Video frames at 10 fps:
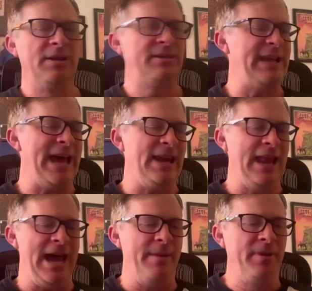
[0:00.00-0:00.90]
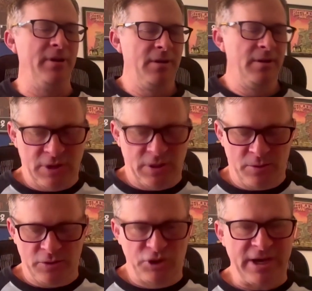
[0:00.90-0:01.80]
Sad Lab. So
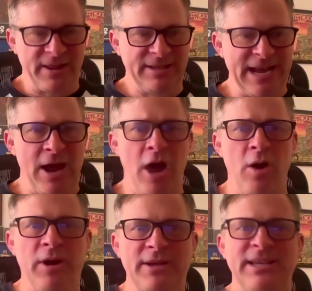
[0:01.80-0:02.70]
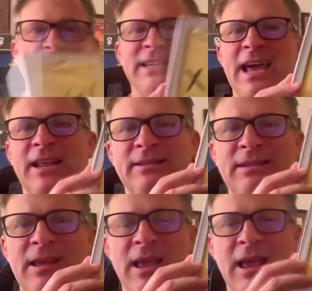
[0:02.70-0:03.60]
check this out. Oh, look, see, he's got
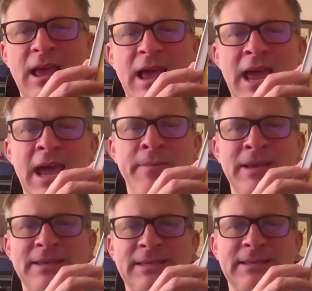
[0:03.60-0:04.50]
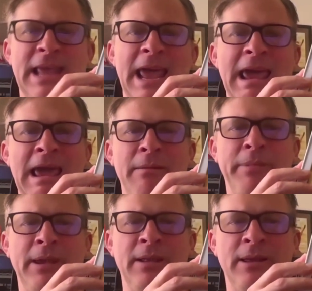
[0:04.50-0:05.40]
I'm a
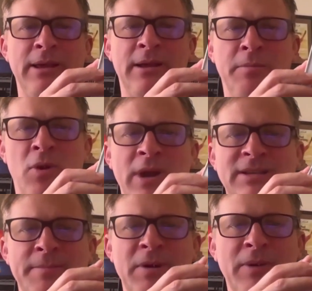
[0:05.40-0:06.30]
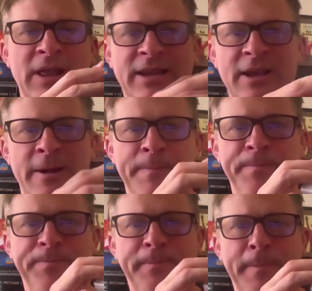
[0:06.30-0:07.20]
happy little boy. Something like
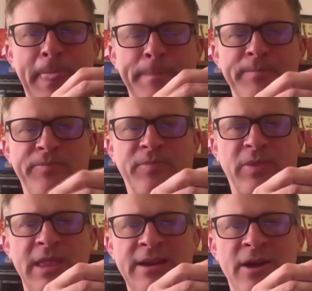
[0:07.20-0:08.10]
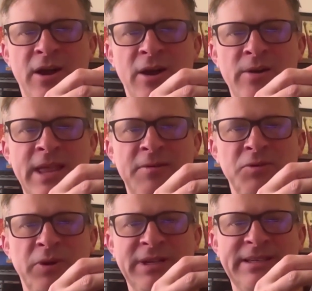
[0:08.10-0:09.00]
that dog that was
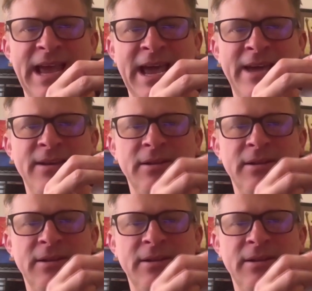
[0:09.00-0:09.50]
really sad.